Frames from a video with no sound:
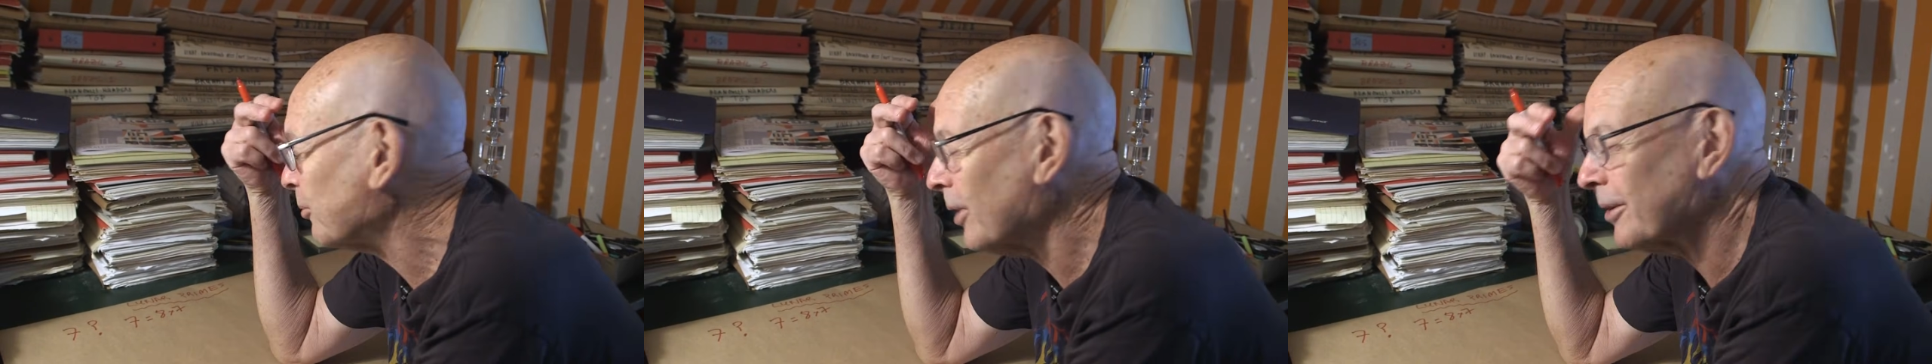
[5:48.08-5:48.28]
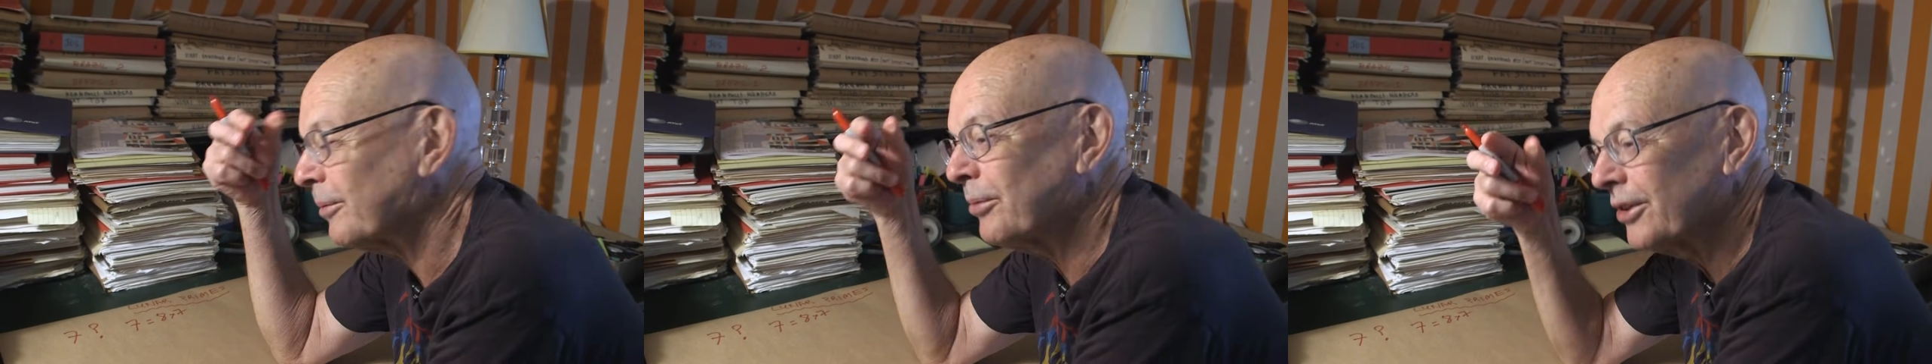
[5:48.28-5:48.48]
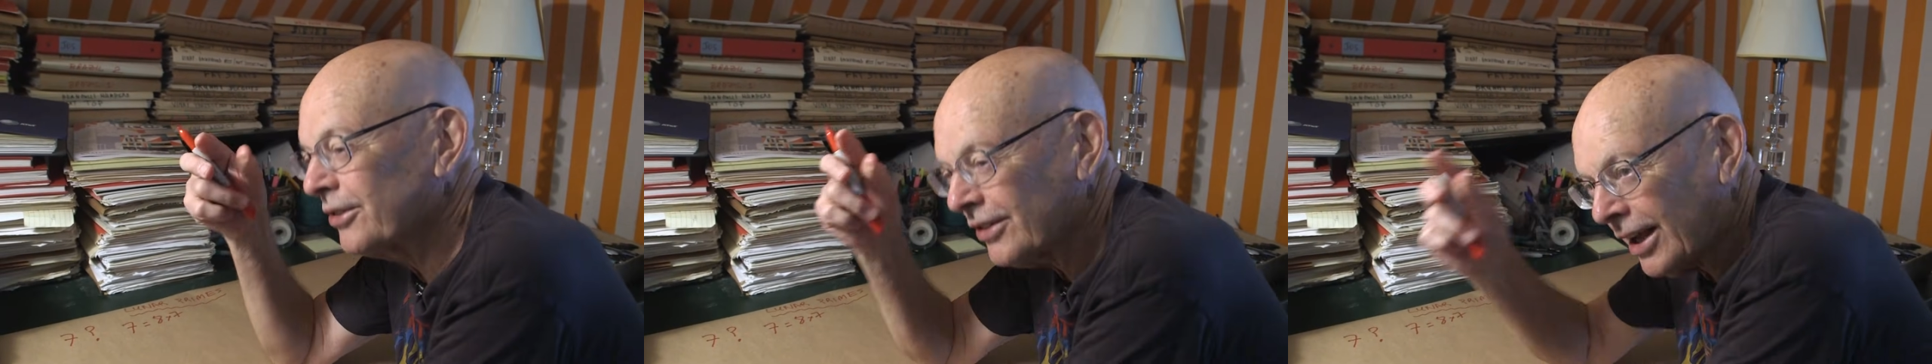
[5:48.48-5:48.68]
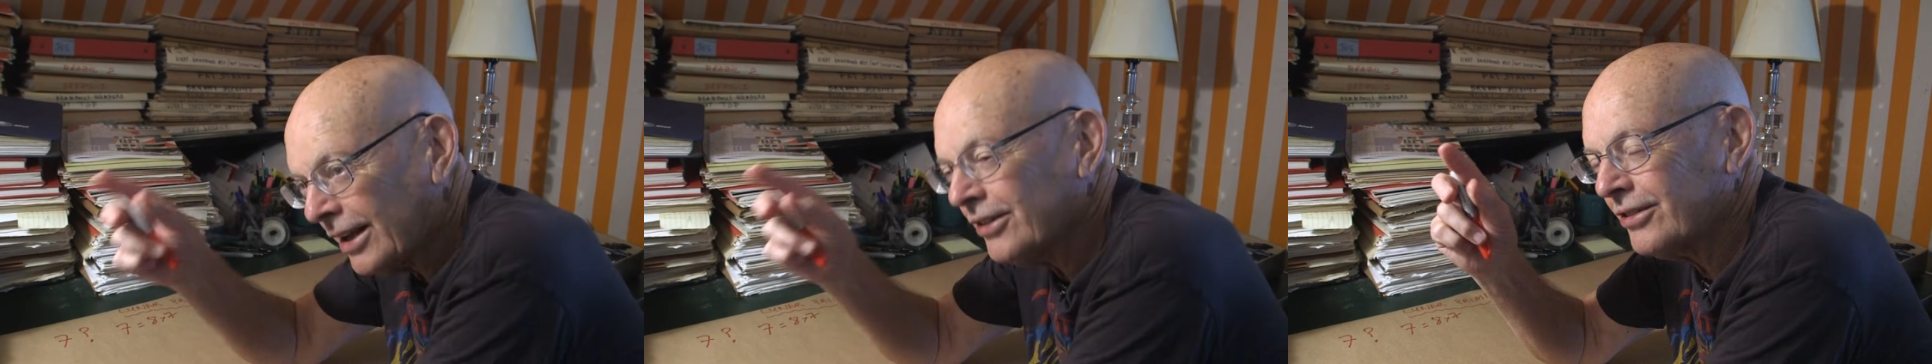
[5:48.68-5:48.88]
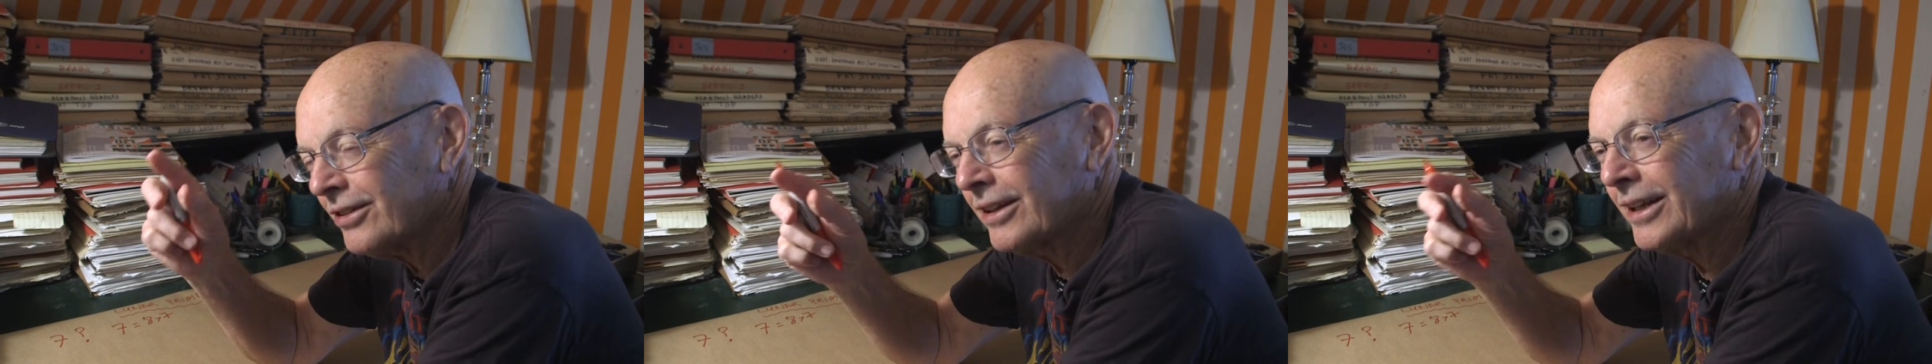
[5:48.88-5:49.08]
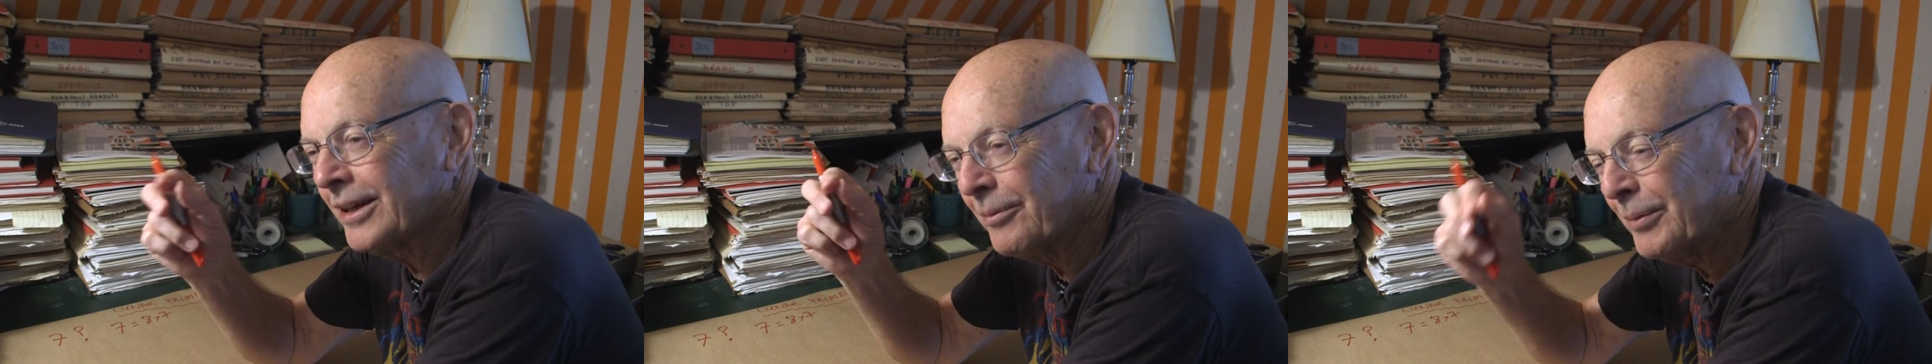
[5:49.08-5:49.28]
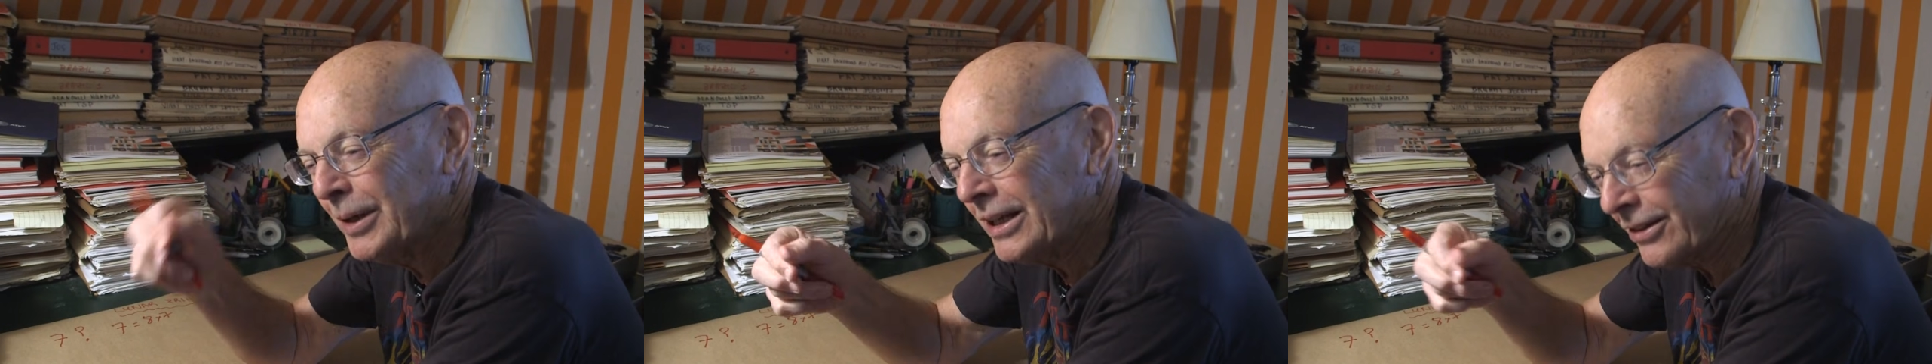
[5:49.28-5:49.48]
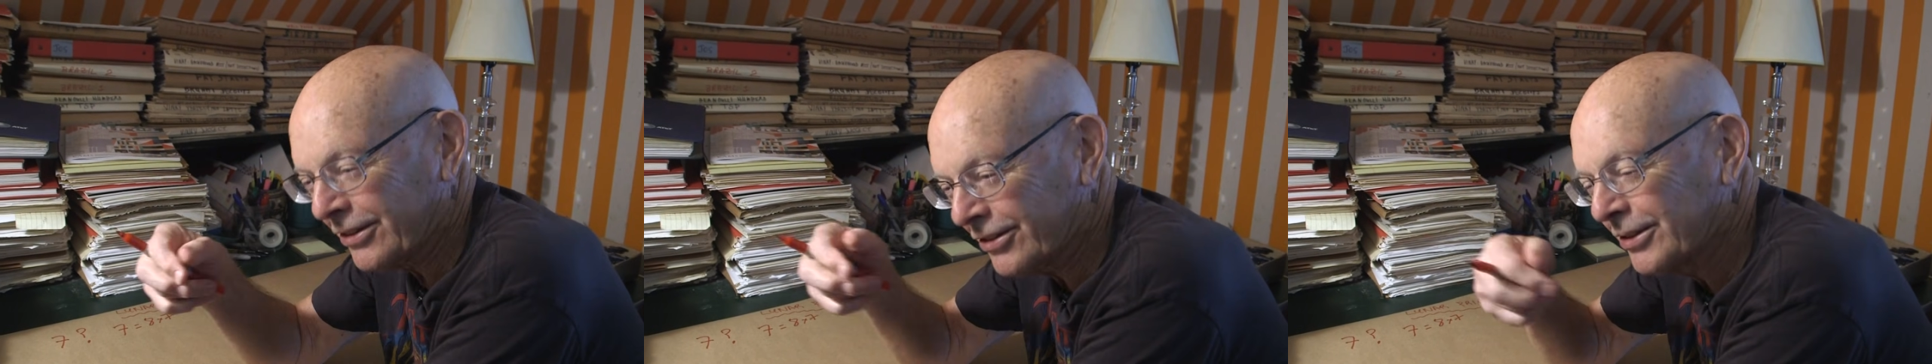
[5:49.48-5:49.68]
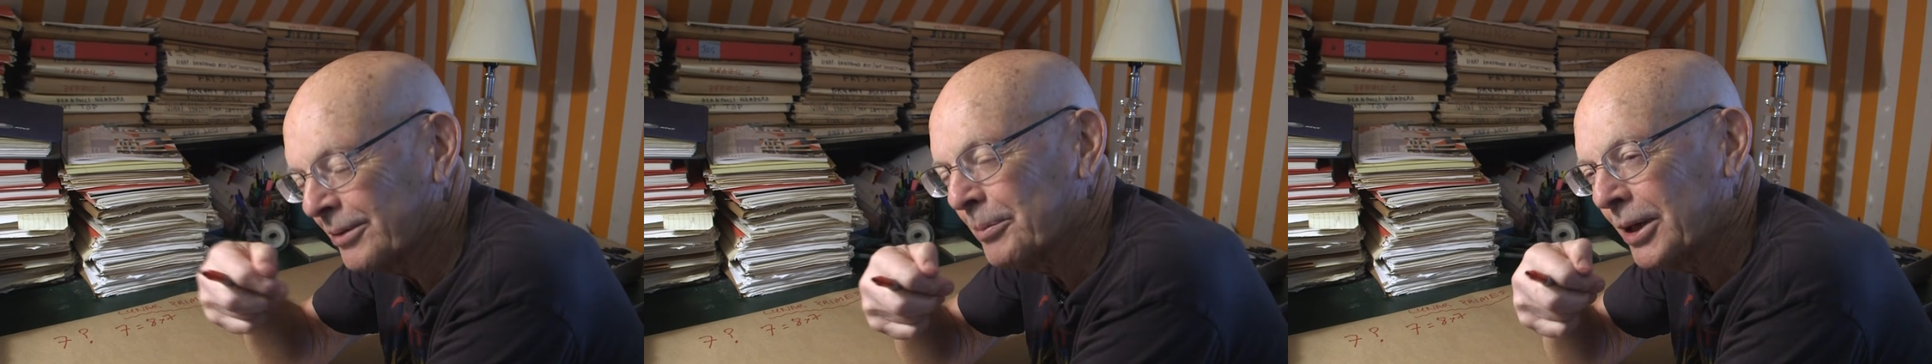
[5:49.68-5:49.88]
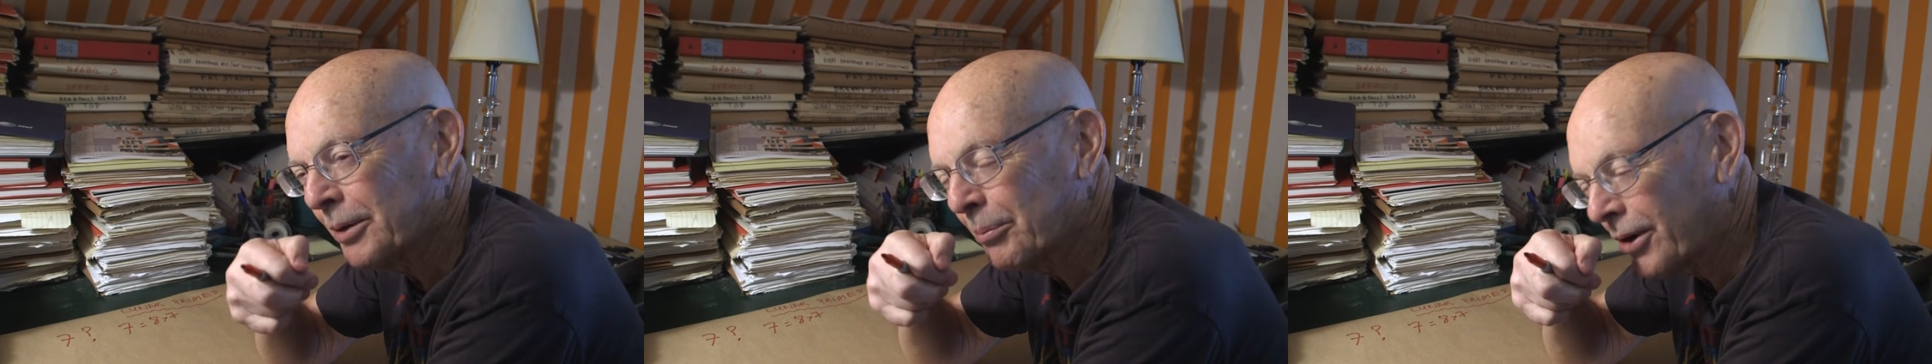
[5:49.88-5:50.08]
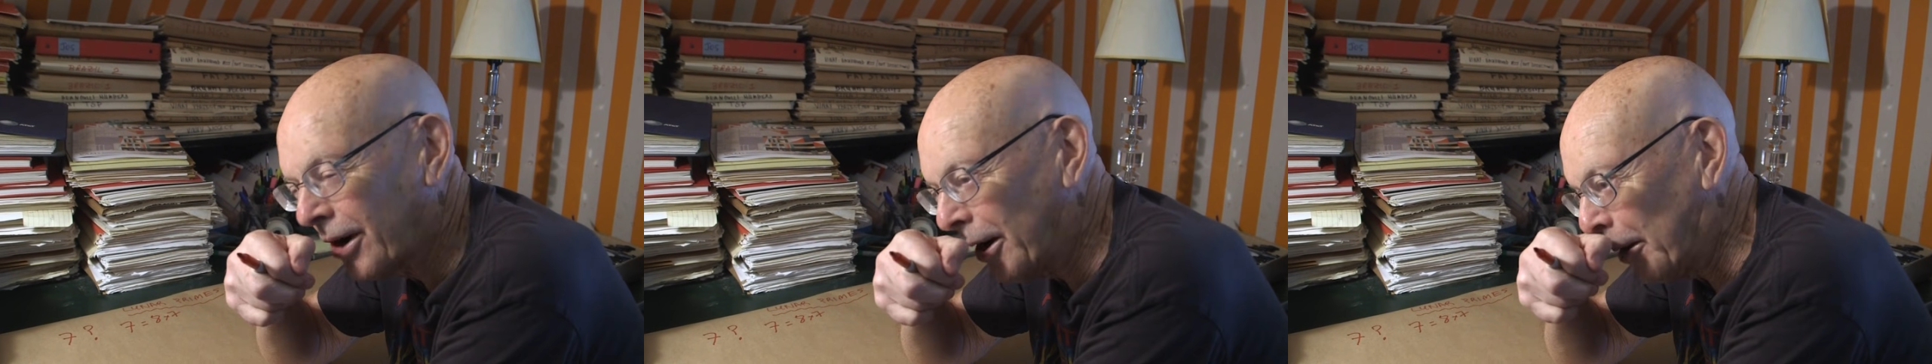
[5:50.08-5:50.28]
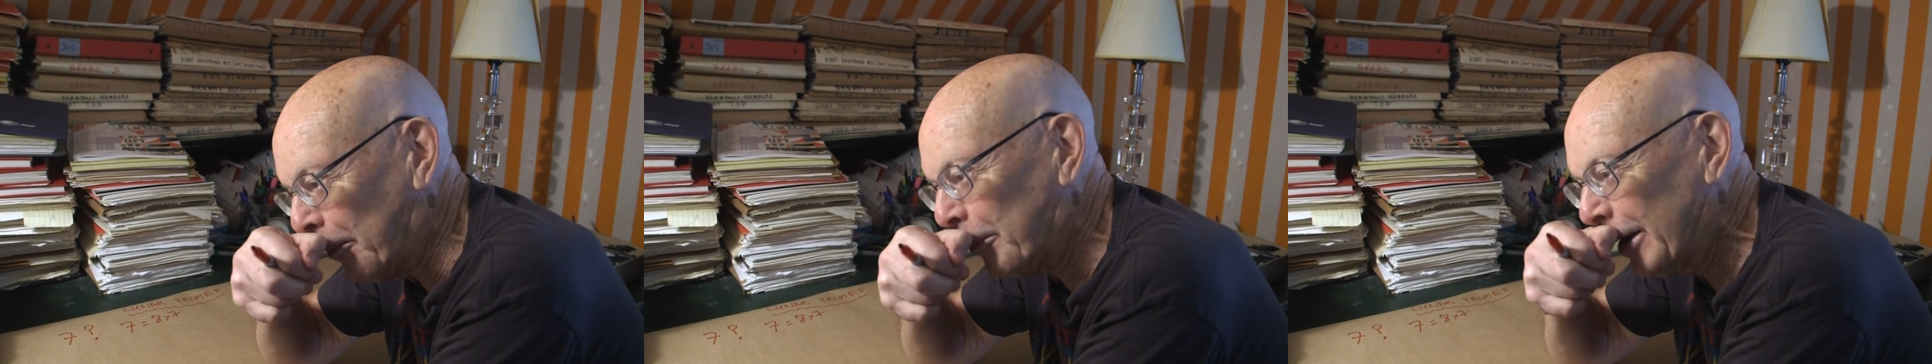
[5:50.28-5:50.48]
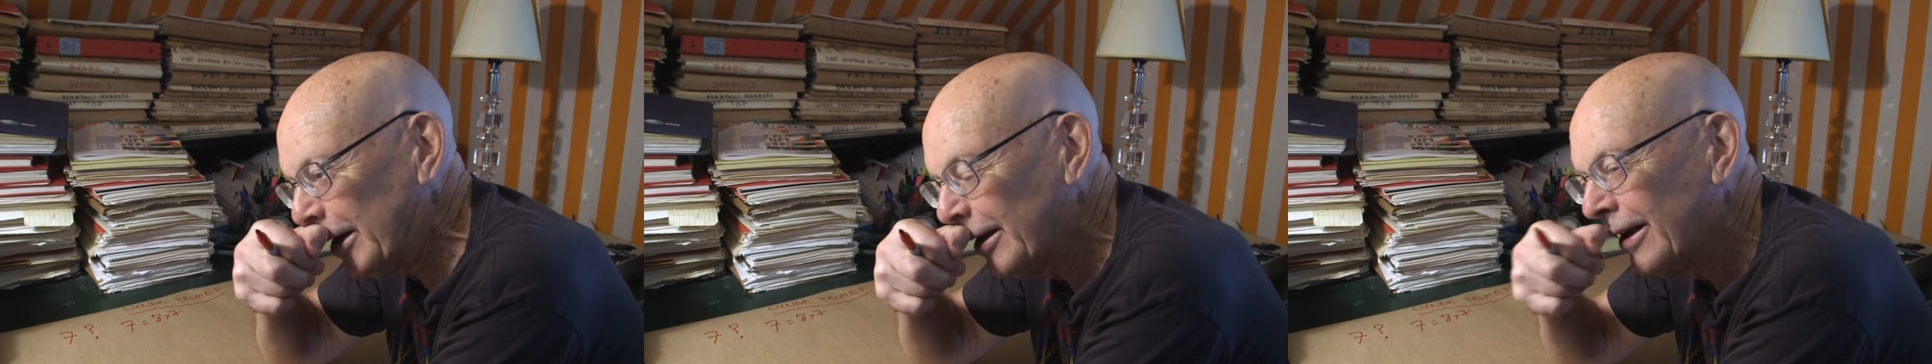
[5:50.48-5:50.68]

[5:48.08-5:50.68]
what precisely it means to be a prime.